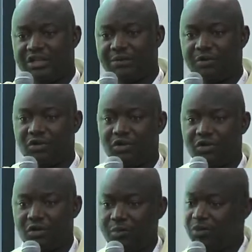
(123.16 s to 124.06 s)
temporal
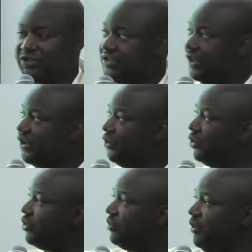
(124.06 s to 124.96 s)
composting, you
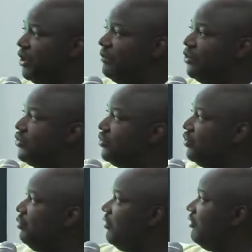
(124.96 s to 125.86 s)
wouldn't be able
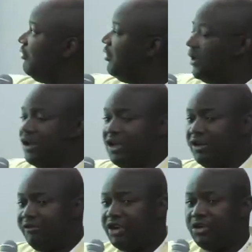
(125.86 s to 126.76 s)
to move
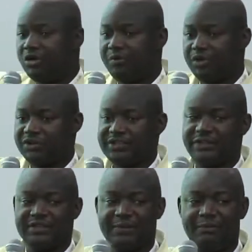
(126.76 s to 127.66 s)
very well because
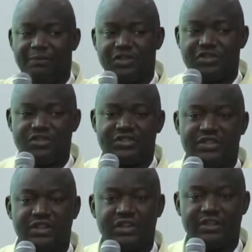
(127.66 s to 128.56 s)
some pixels,